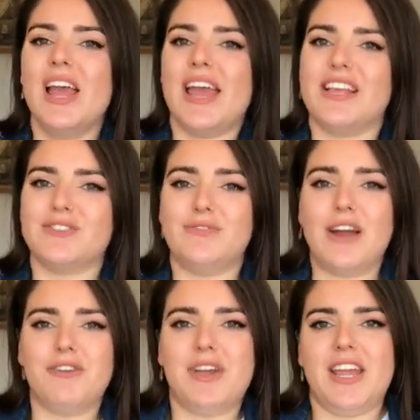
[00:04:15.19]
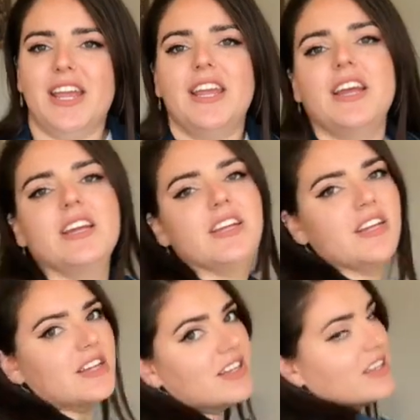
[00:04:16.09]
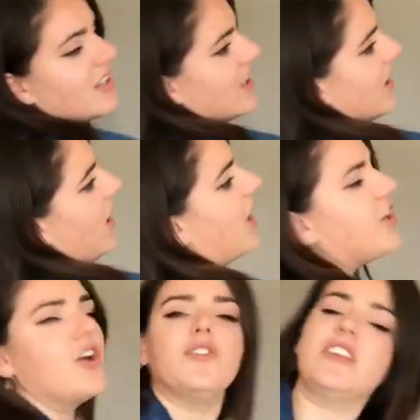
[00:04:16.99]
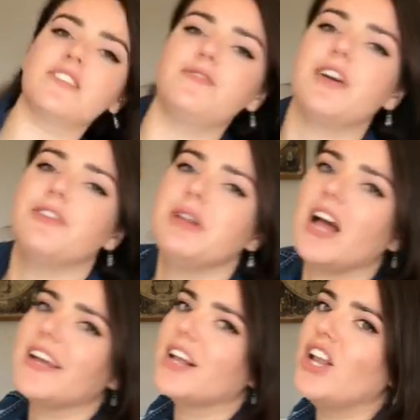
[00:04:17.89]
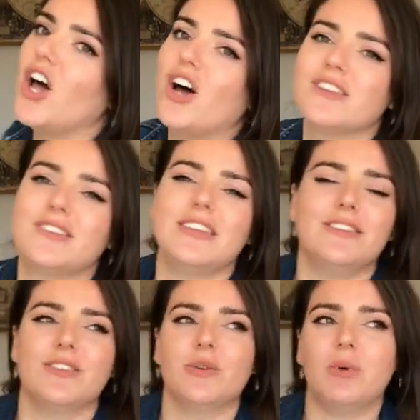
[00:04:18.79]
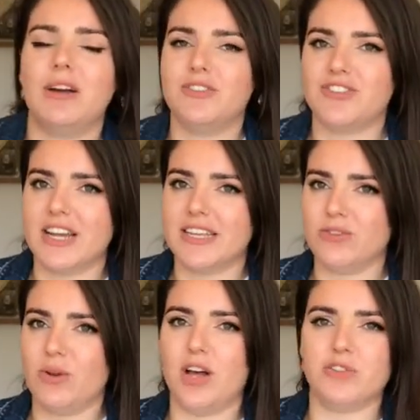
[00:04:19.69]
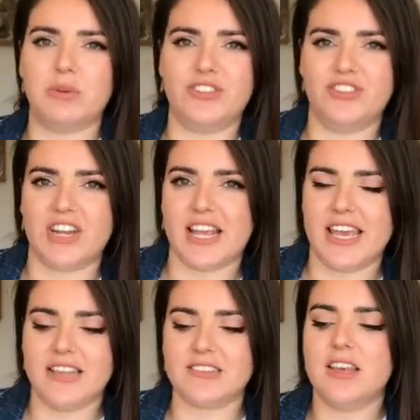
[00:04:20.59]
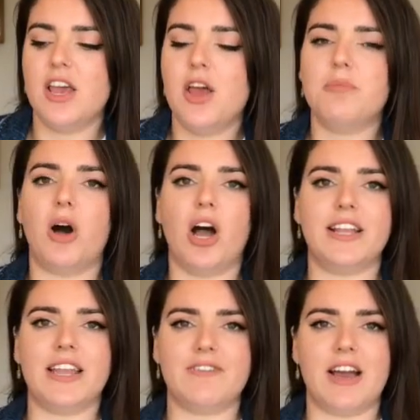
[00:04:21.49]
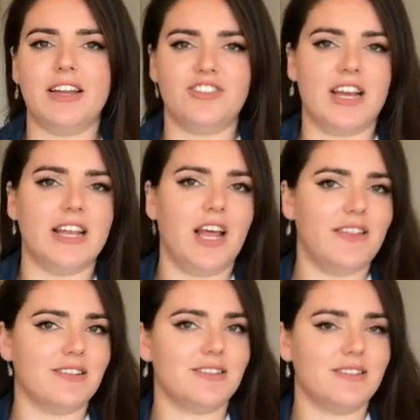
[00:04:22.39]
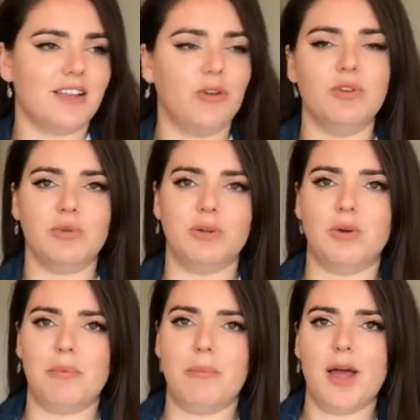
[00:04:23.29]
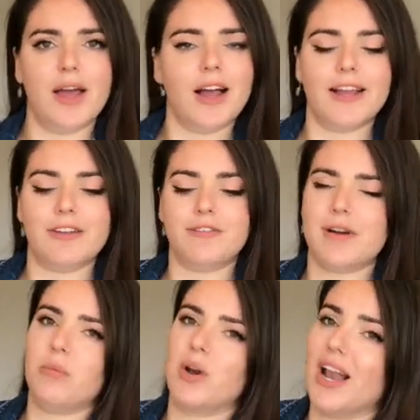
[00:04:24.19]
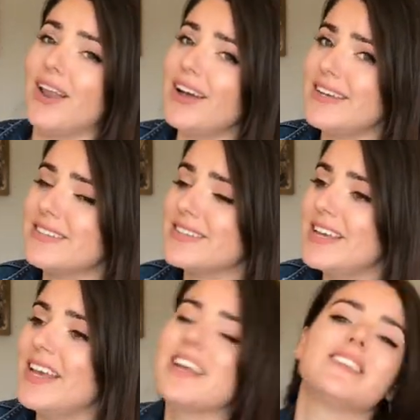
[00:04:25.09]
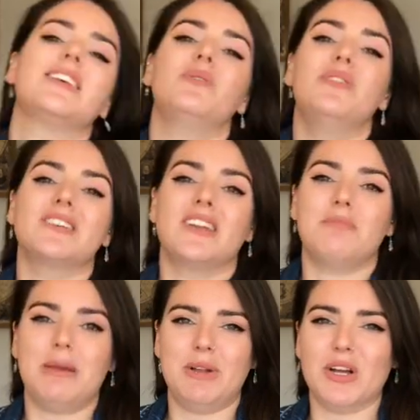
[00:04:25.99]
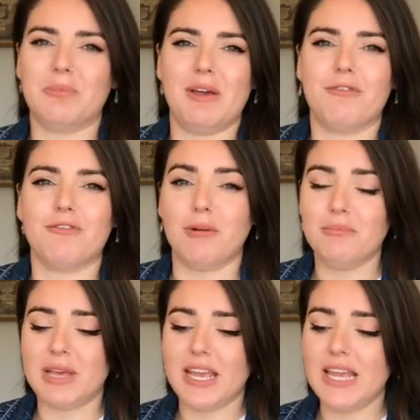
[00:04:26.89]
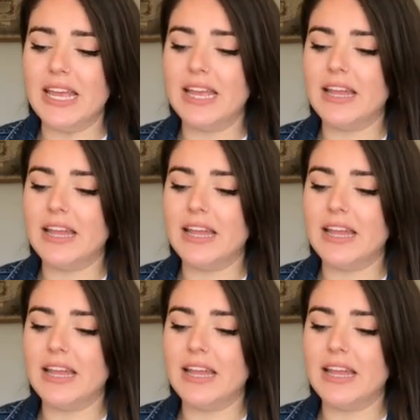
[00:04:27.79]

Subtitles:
It's very, I know these are very like last season or whatever jackets or last winter jackets, but I never had a jacket like this. I always wanted one, but I never found one I liked because they always kind of made me look a bit frumpy.